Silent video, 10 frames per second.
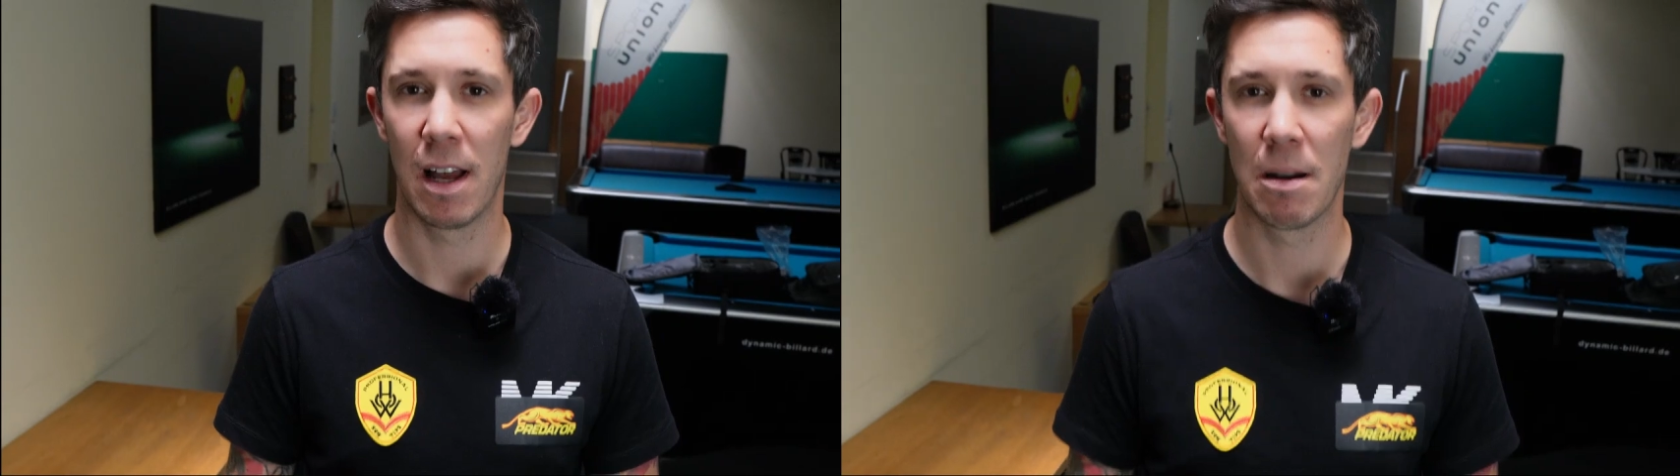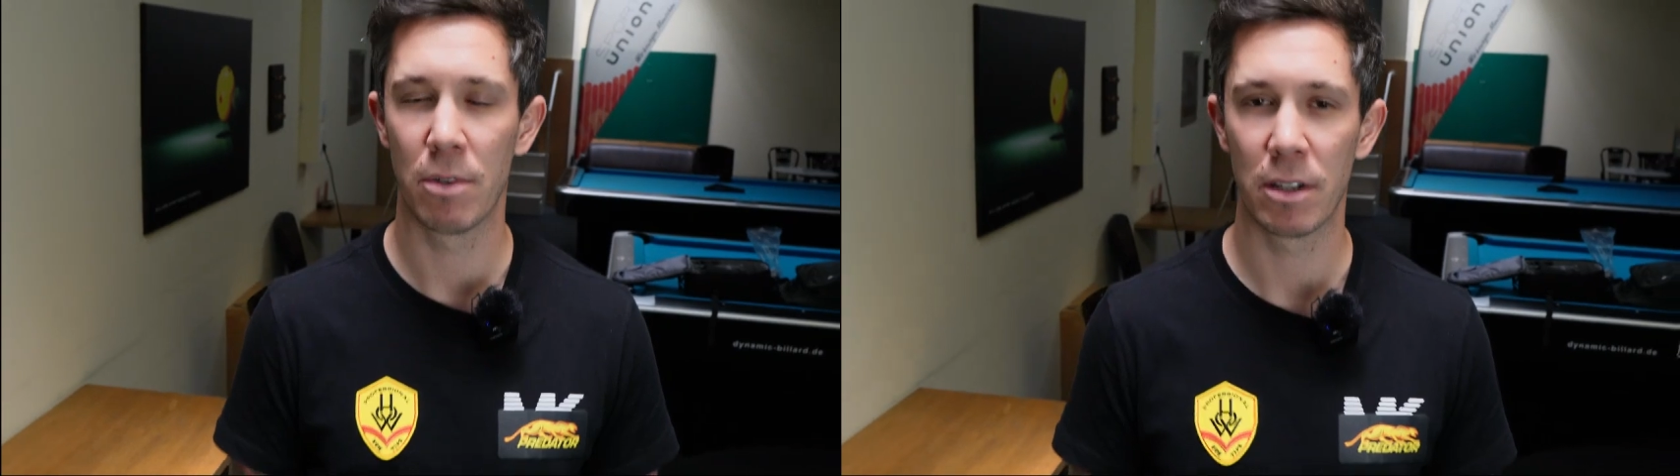
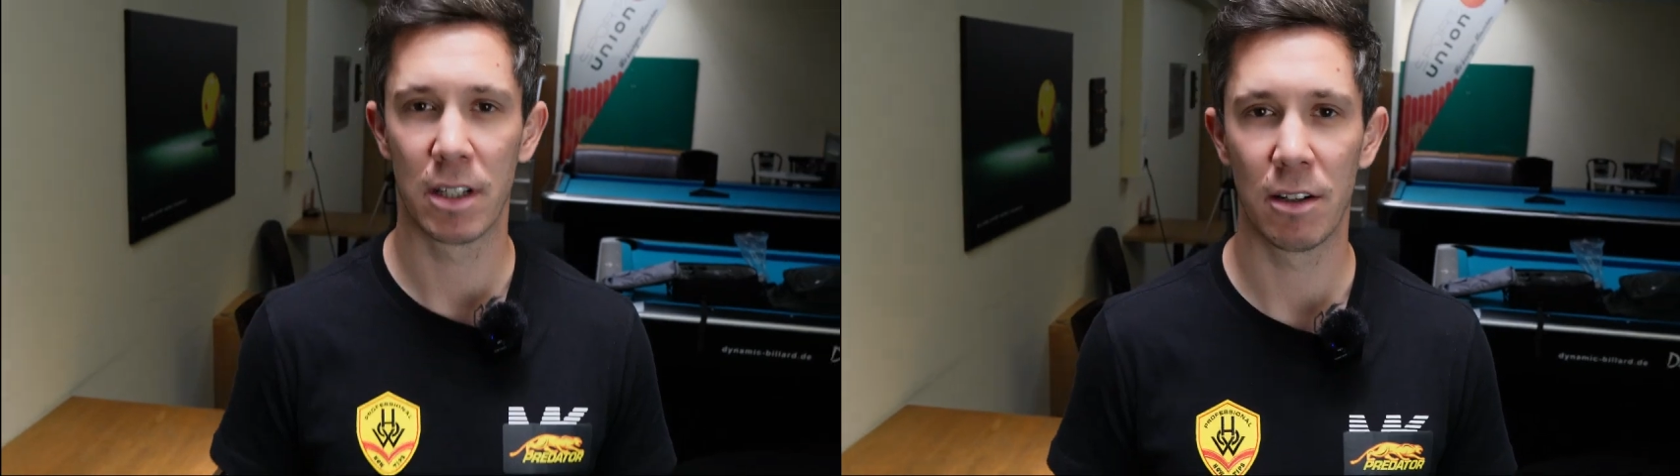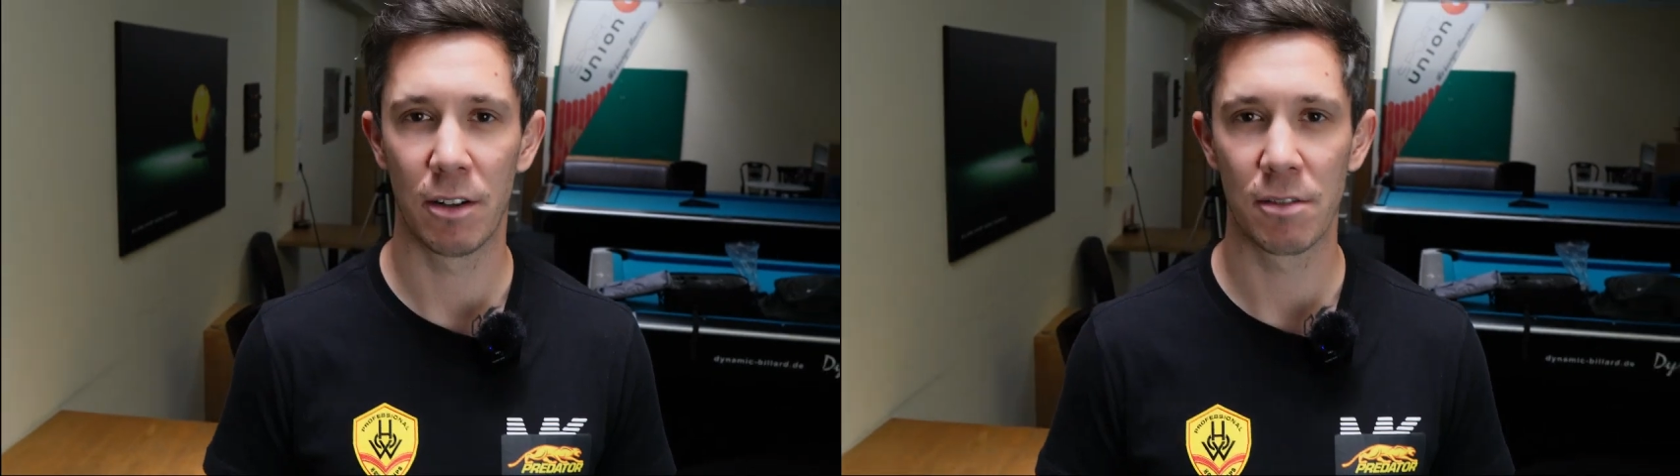I'm
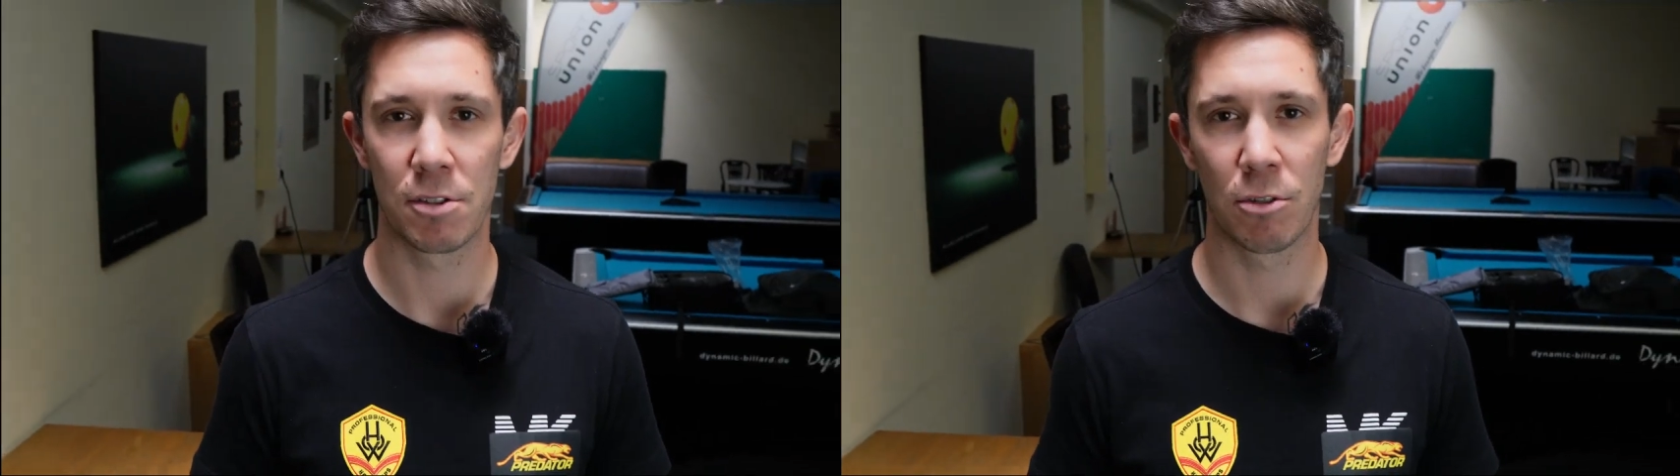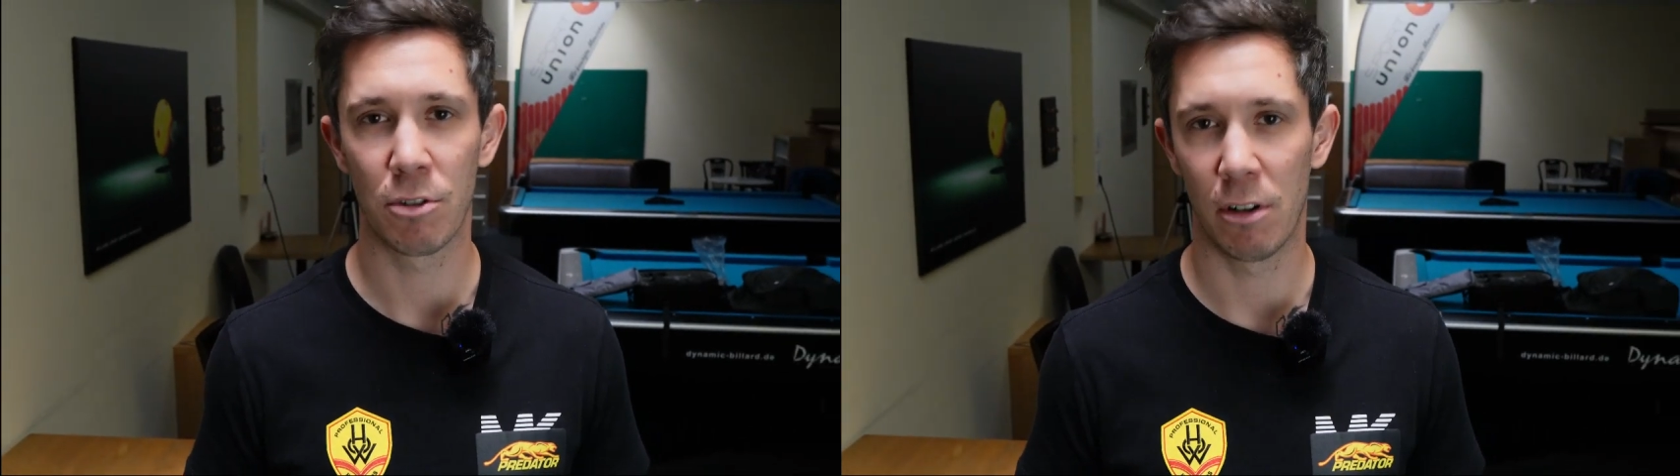working on
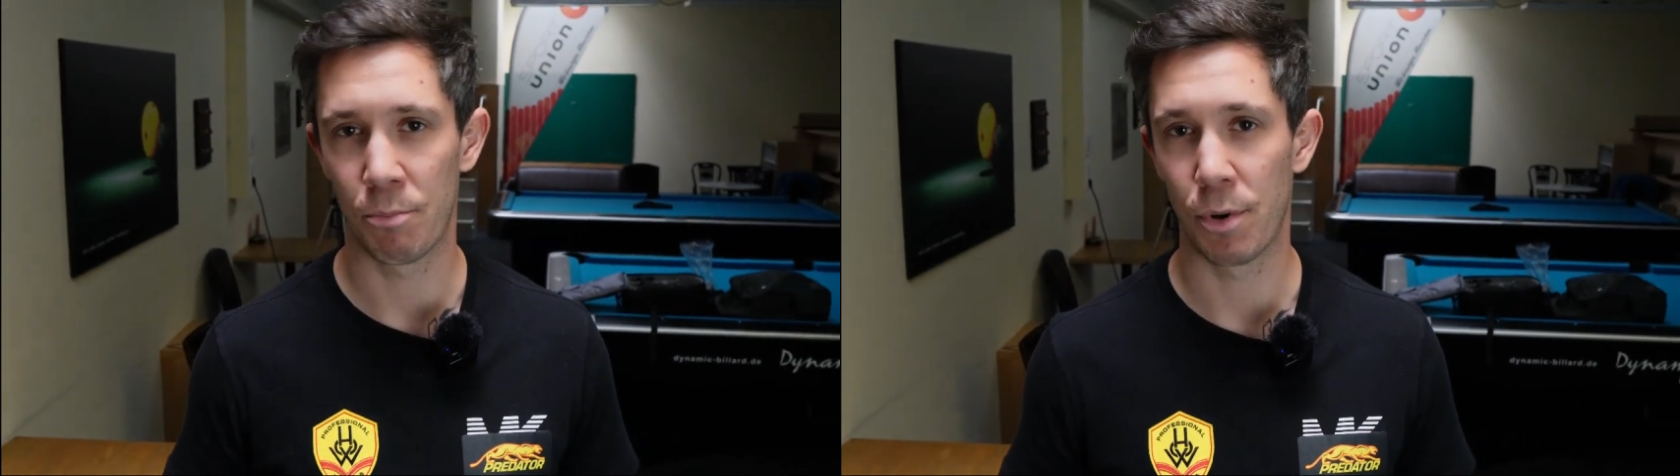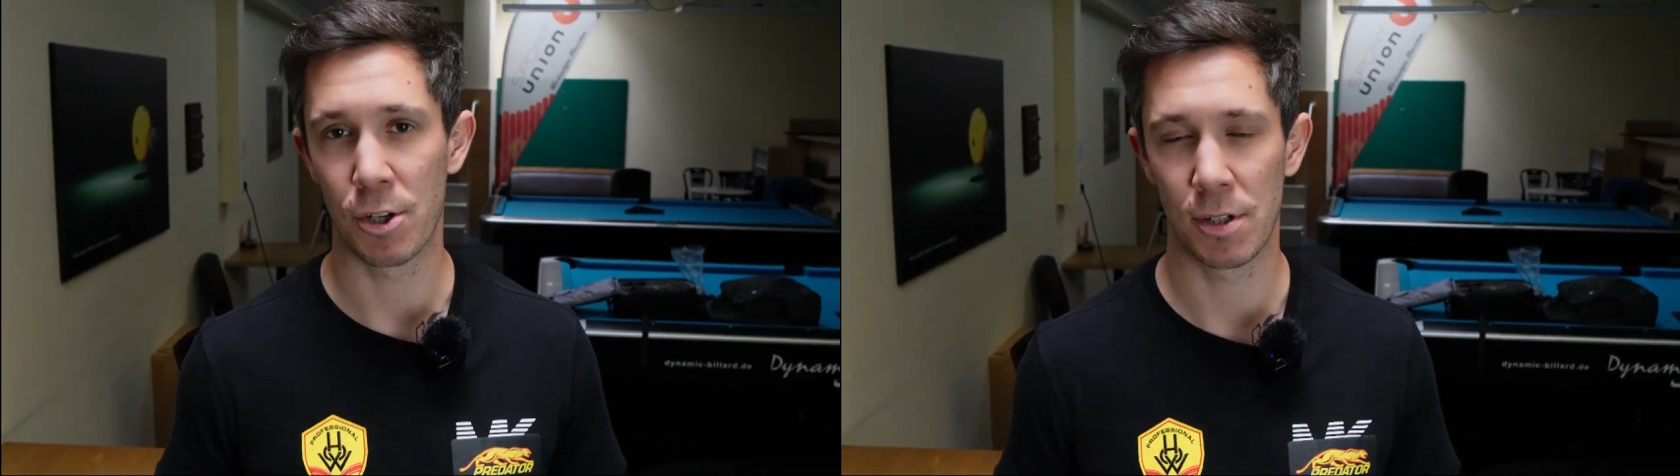
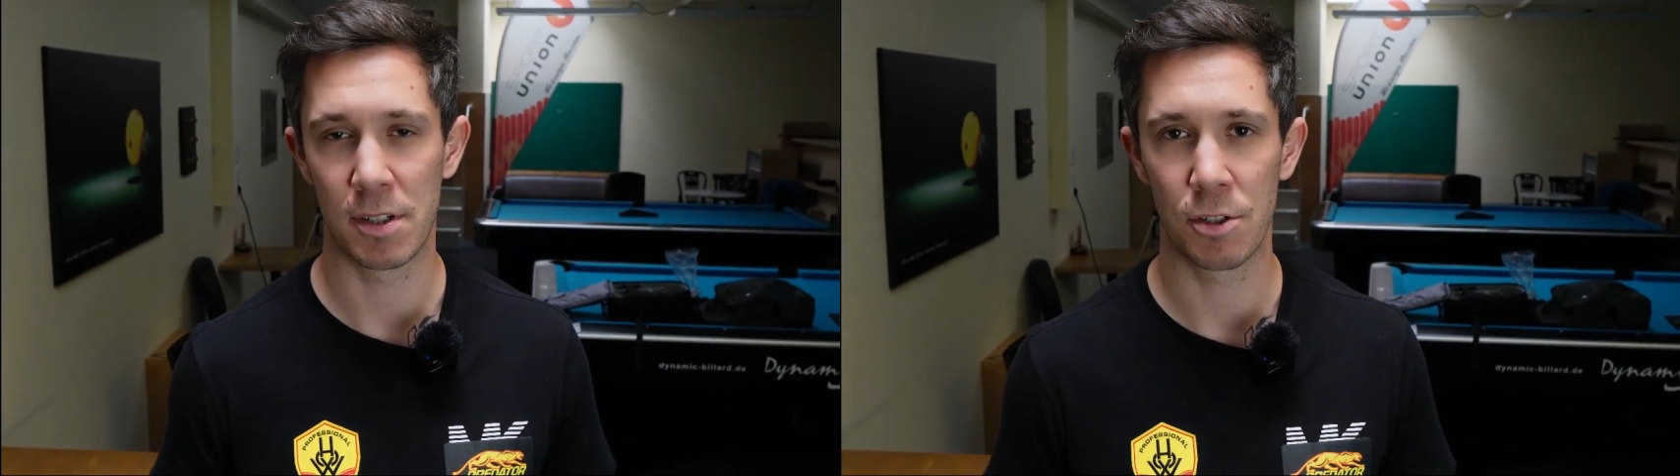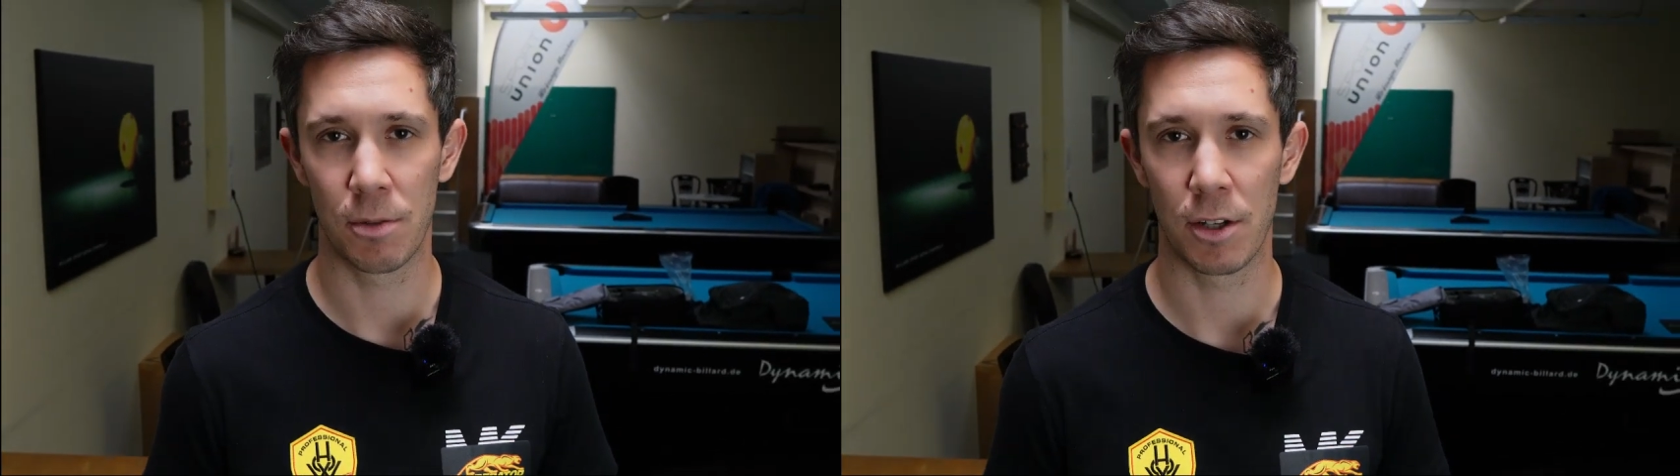so-called pressure
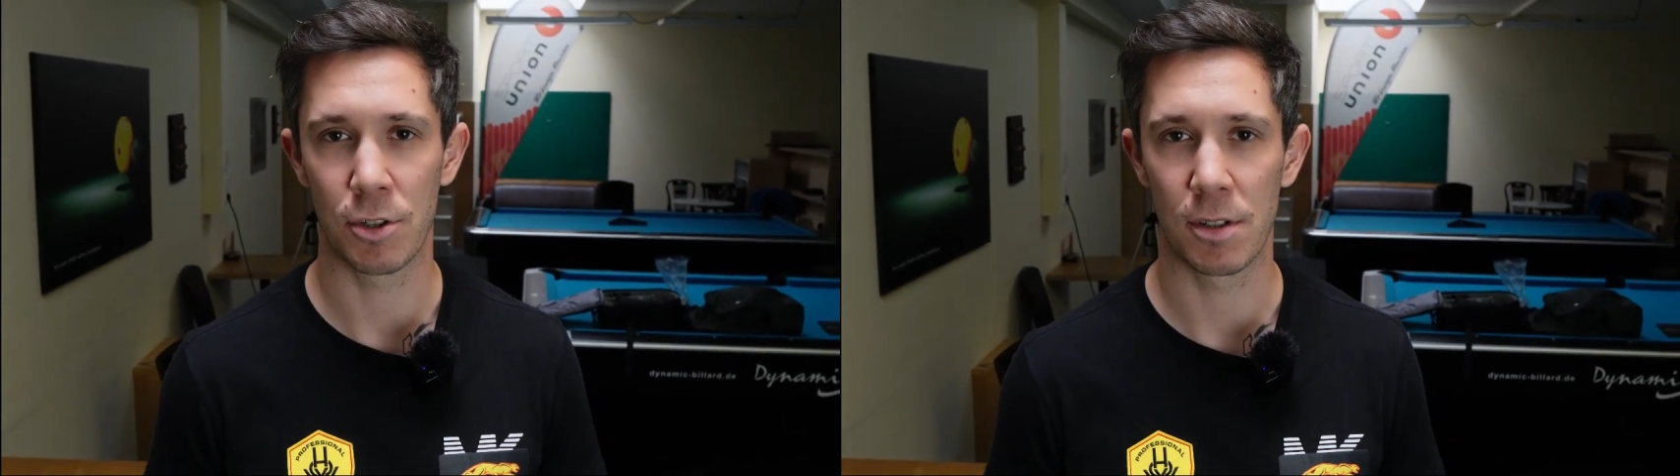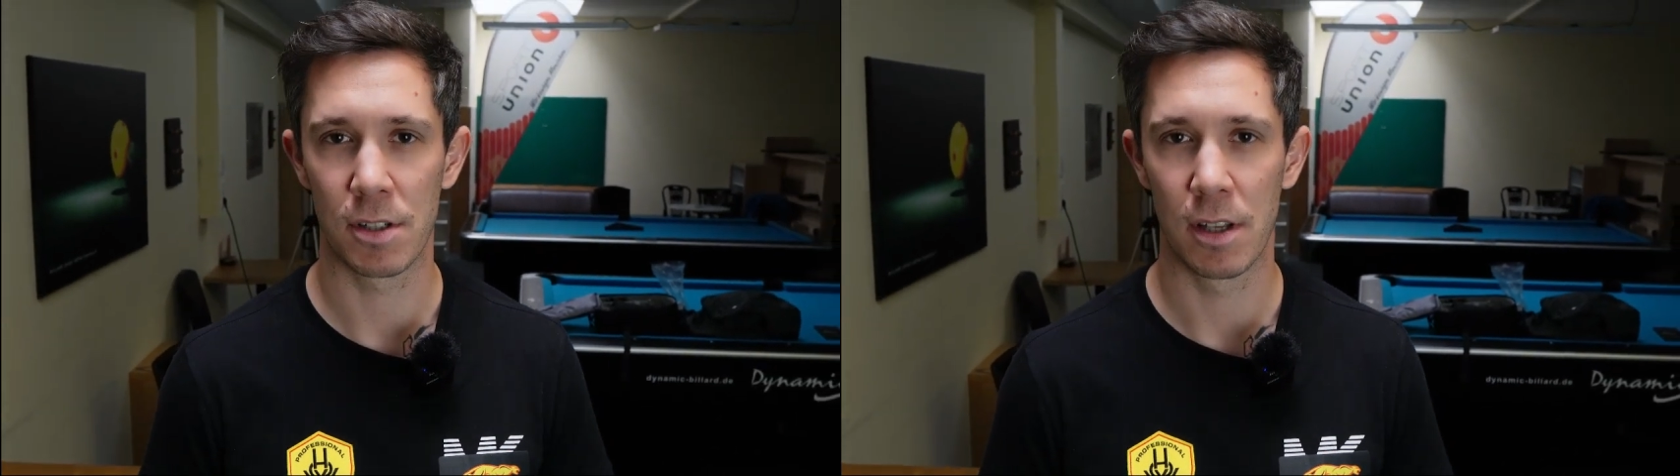
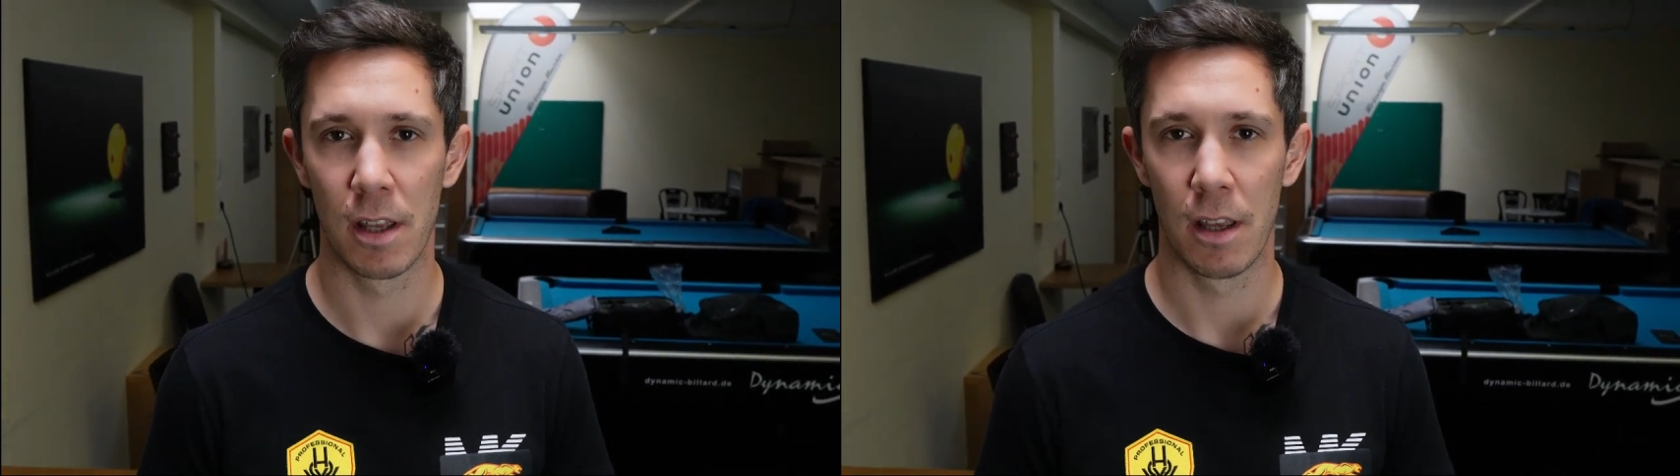situations.